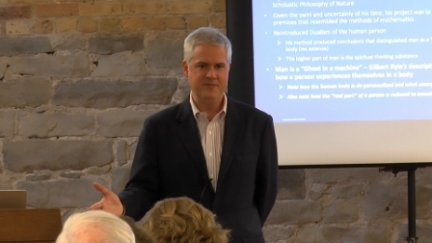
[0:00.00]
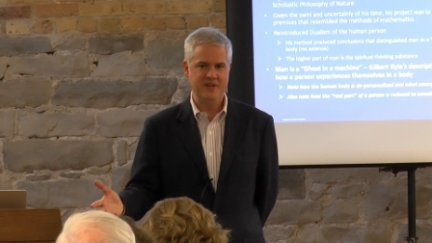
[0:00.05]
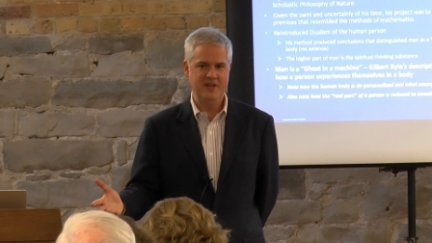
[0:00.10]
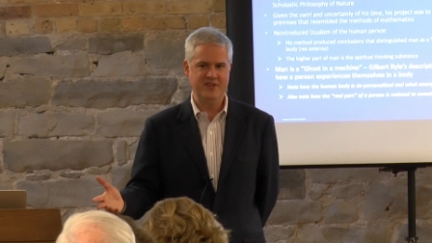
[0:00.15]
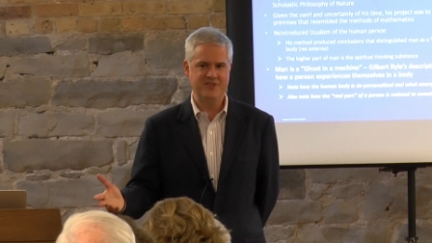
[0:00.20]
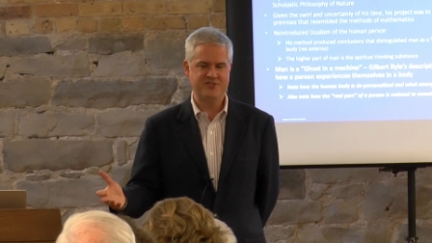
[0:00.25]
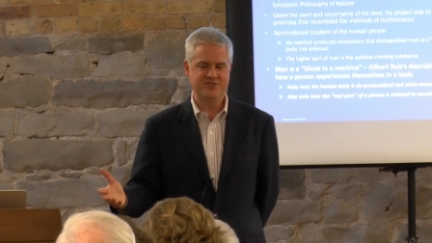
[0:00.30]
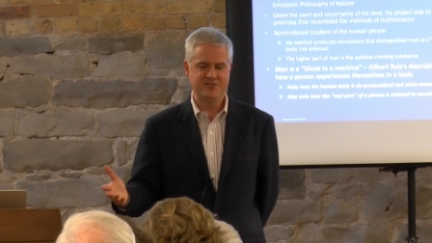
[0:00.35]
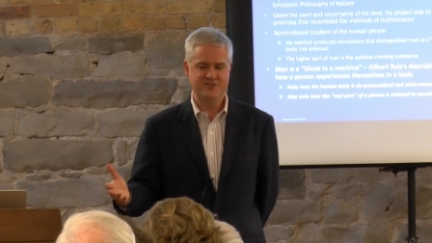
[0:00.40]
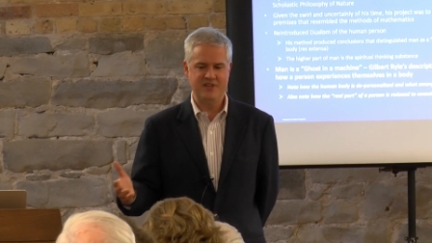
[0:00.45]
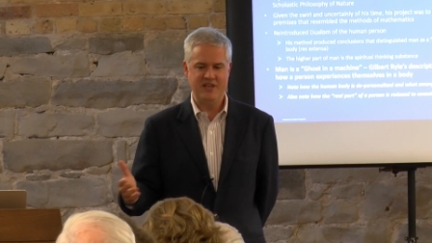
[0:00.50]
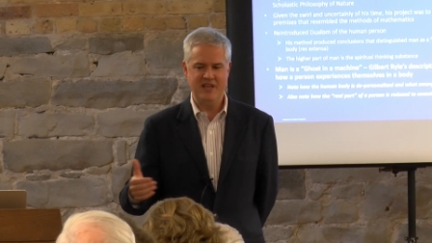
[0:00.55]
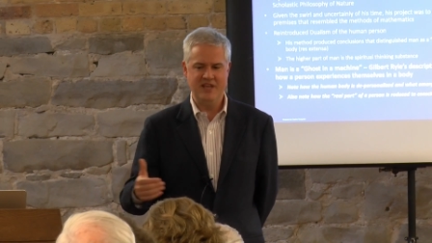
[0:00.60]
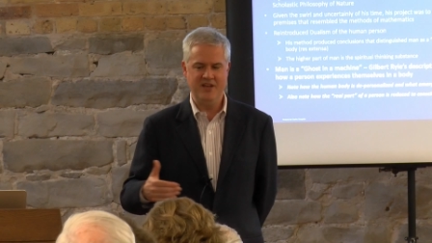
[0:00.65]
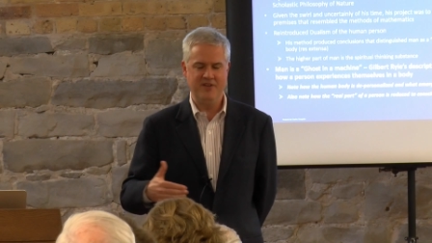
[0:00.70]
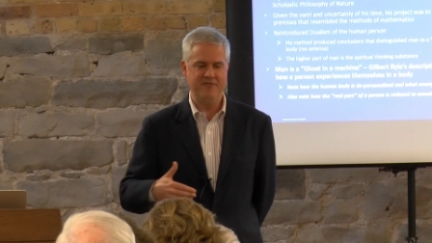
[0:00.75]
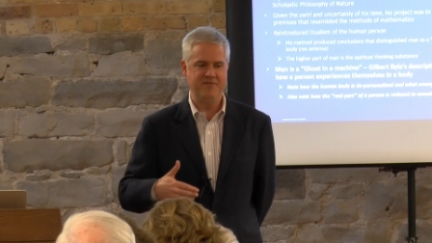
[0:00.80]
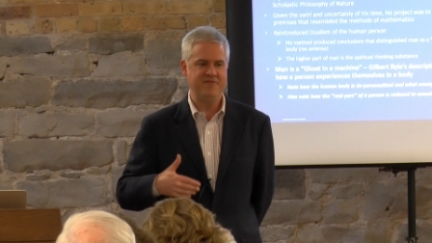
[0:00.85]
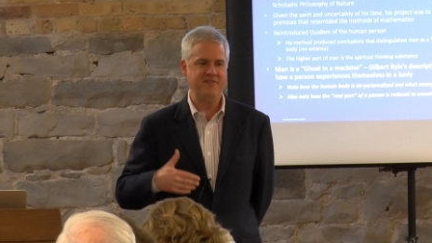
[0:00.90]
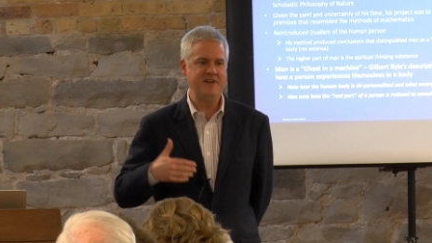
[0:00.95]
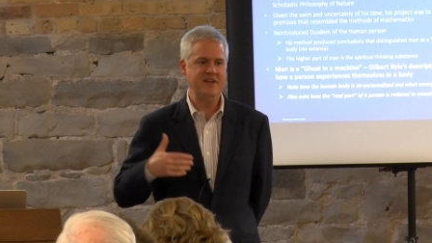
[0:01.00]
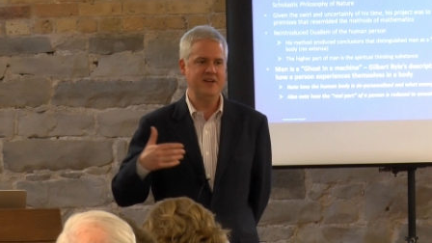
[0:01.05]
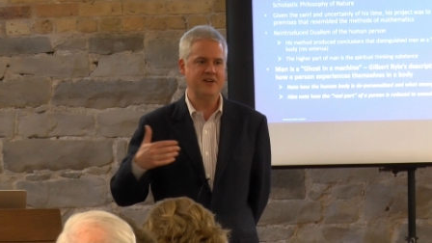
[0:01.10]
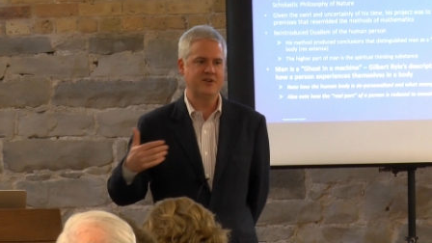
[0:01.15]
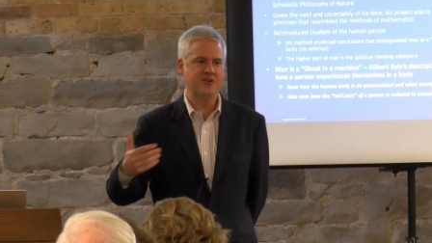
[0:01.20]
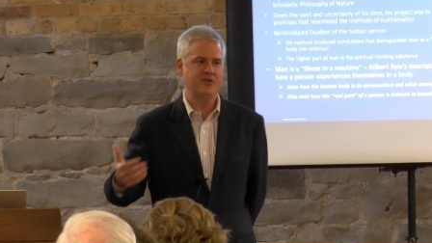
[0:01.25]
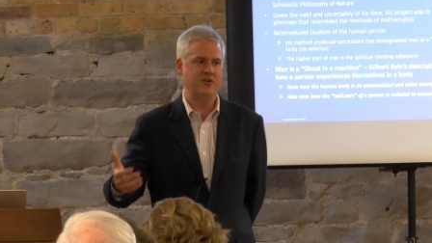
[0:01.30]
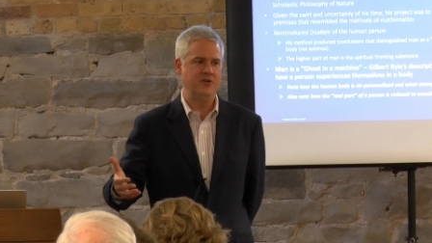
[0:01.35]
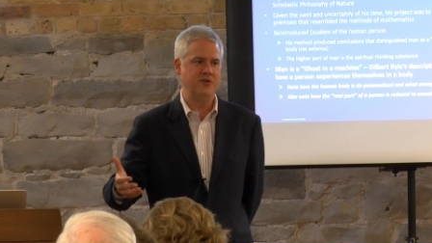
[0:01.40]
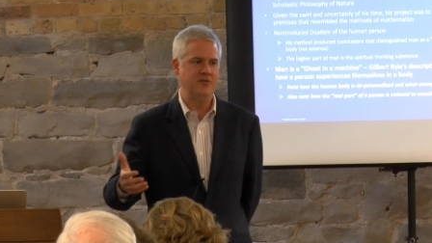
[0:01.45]
It's a
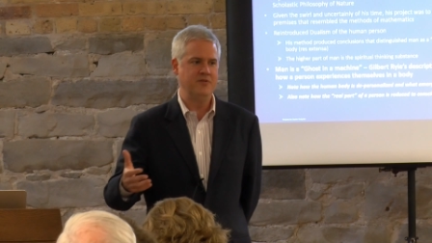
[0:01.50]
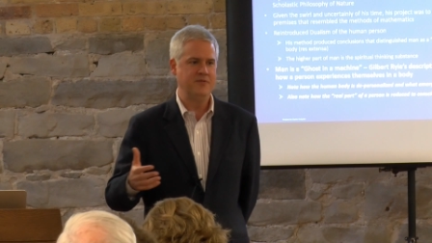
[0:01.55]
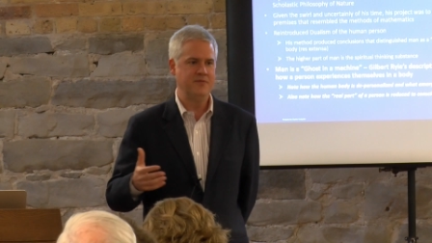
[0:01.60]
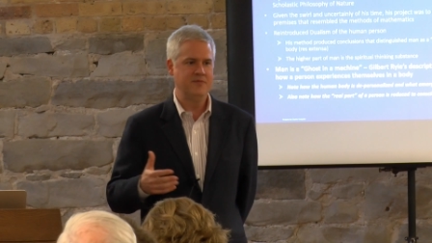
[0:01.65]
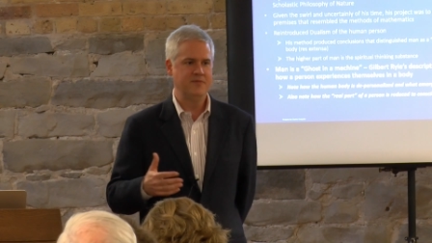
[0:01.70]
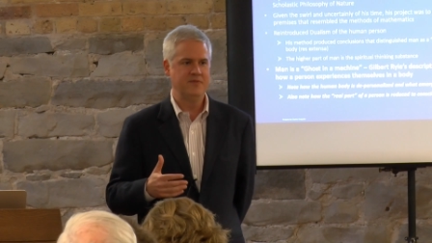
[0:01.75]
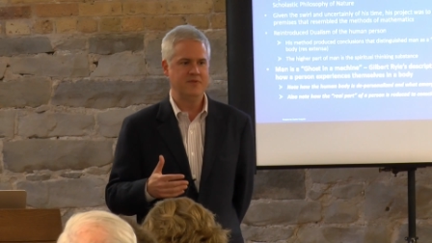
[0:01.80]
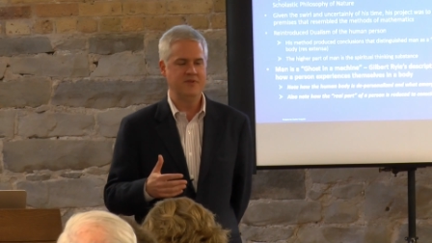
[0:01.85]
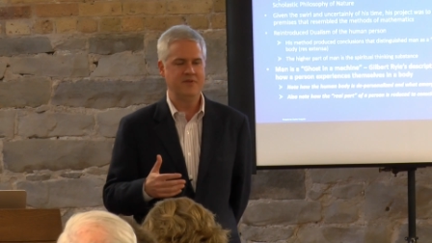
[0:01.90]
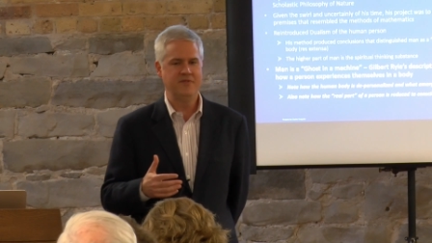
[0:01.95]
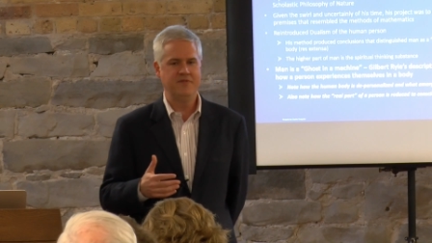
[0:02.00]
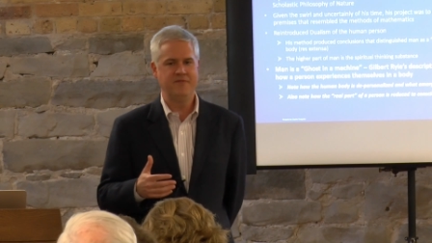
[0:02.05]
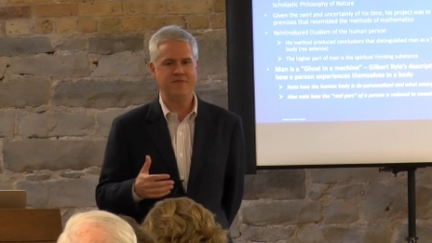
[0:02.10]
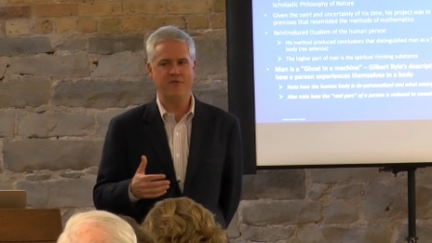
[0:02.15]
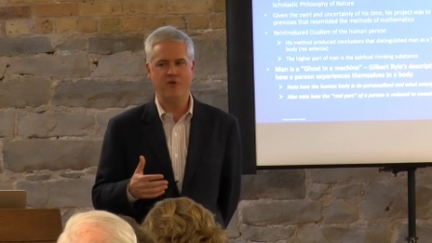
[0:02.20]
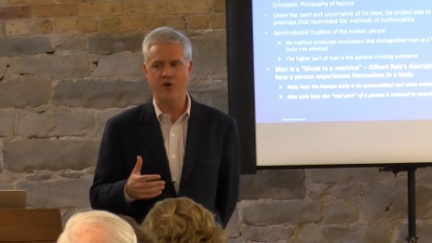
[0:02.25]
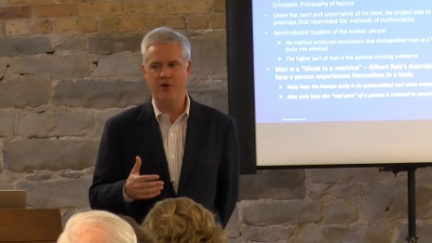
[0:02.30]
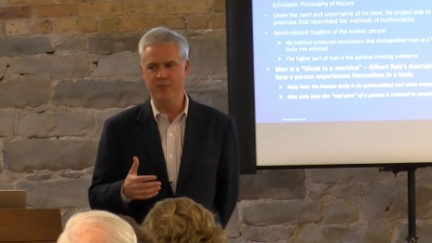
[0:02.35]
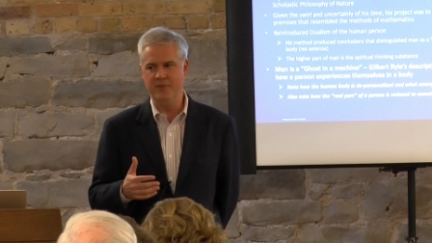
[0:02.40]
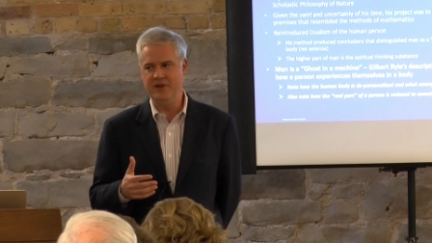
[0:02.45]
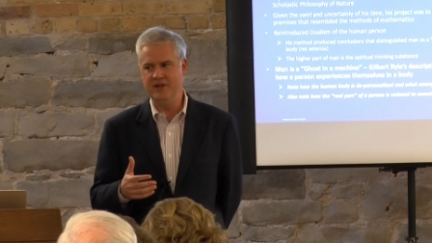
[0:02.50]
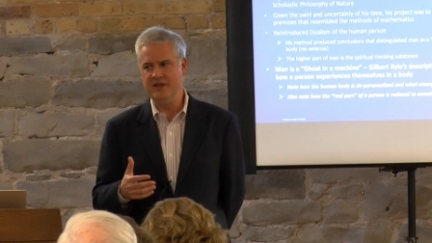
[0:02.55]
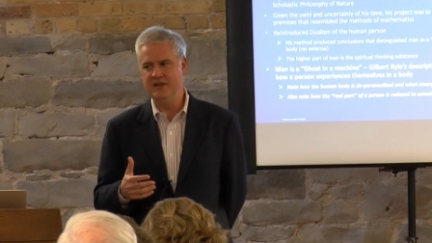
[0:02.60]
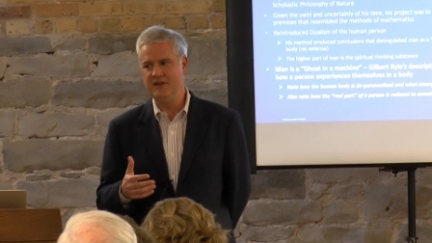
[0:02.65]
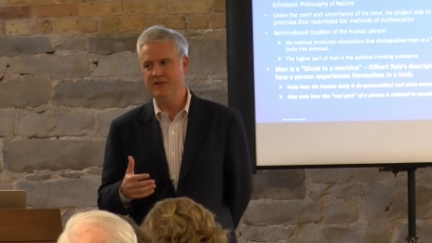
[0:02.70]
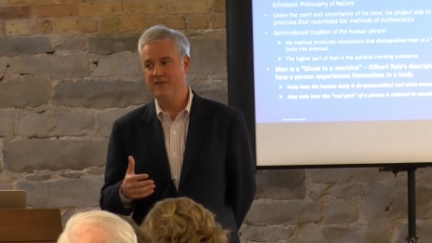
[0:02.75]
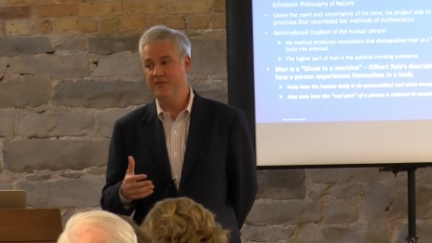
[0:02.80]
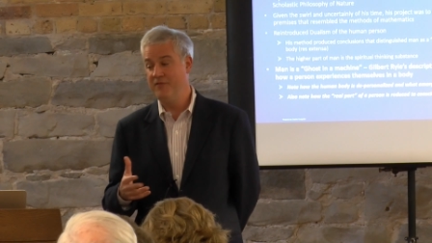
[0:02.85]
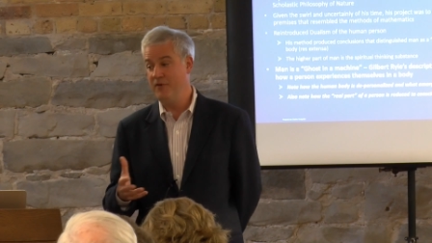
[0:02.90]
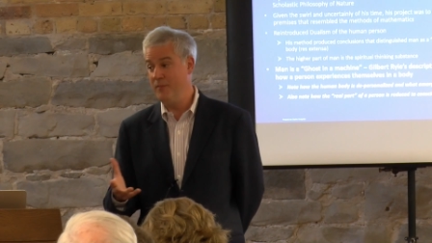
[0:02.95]
vehicle for me,
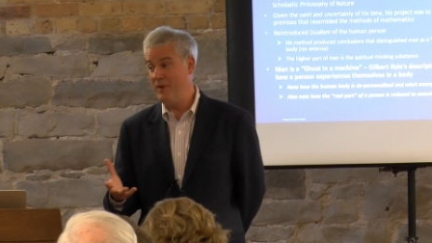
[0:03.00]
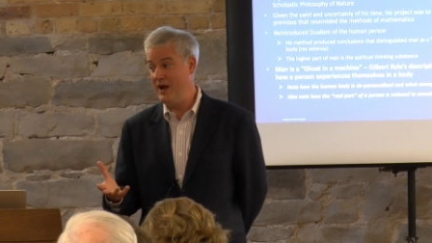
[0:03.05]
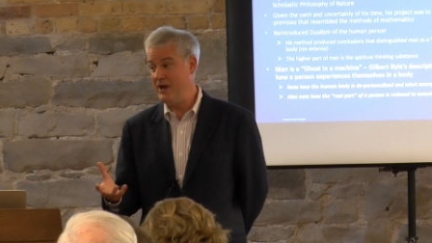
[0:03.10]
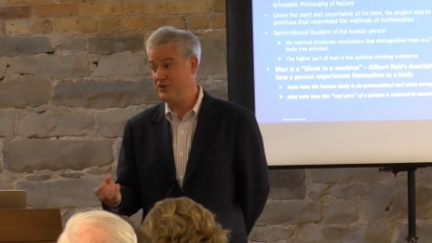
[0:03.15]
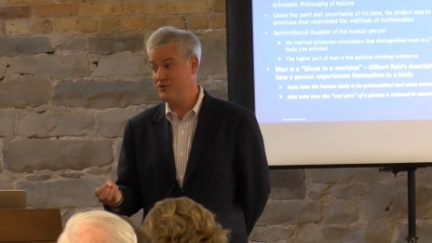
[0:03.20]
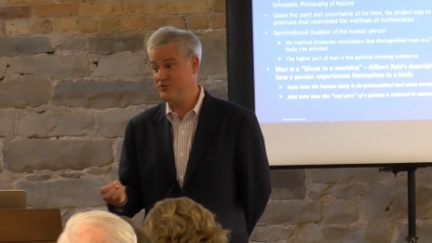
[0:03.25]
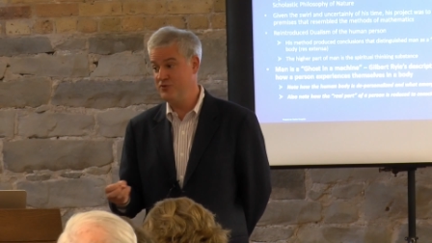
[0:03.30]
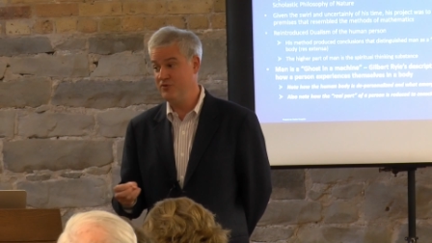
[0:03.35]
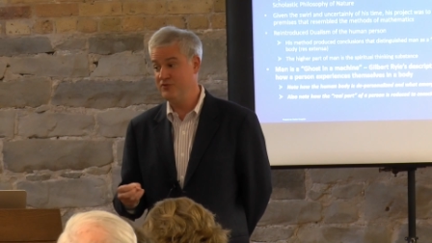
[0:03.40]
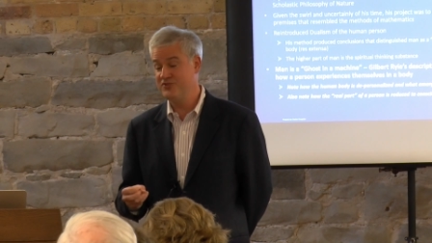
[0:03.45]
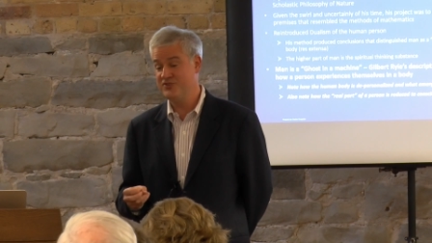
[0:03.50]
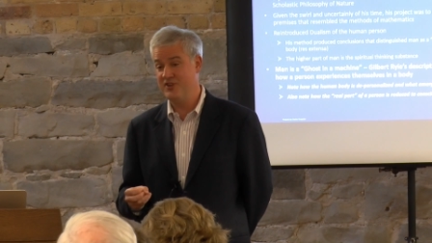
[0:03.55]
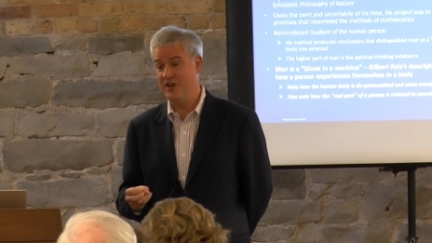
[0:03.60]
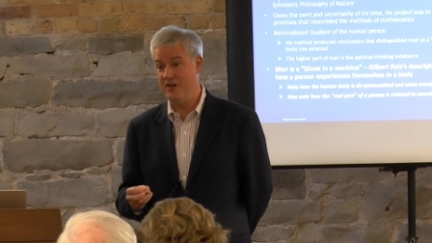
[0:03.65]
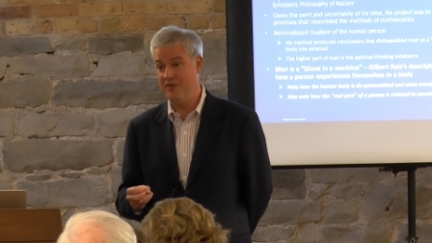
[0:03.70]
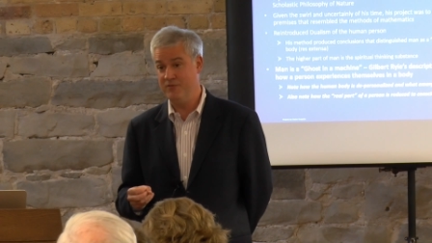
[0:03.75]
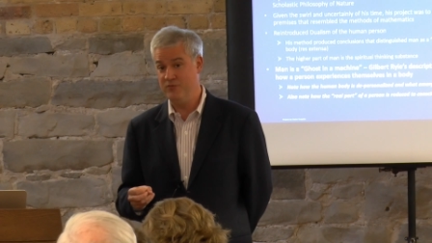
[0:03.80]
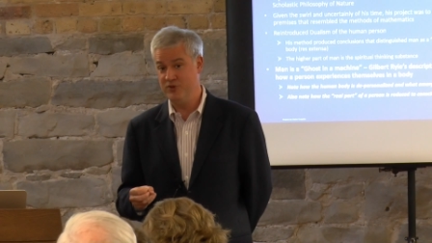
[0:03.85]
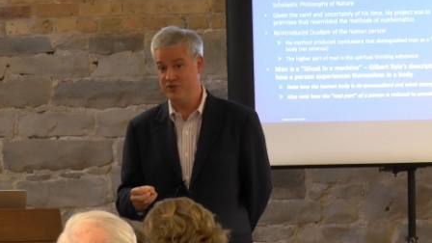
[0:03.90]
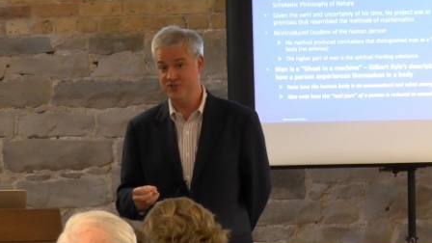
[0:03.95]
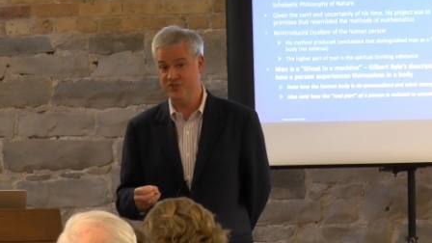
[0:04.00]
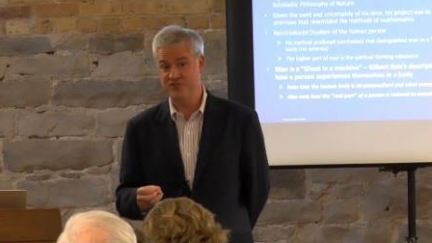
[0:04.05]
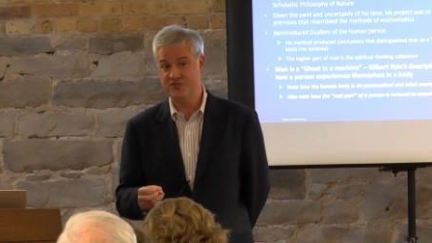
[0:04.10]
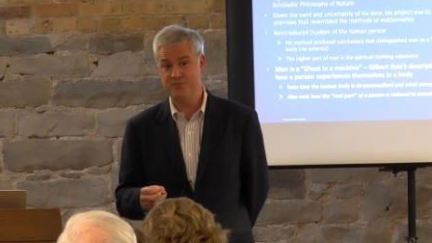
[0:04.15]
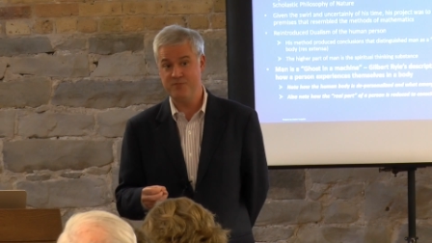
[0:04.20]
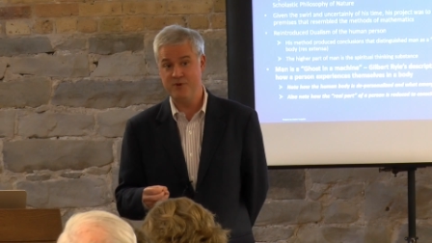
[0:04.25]
for my true self, which is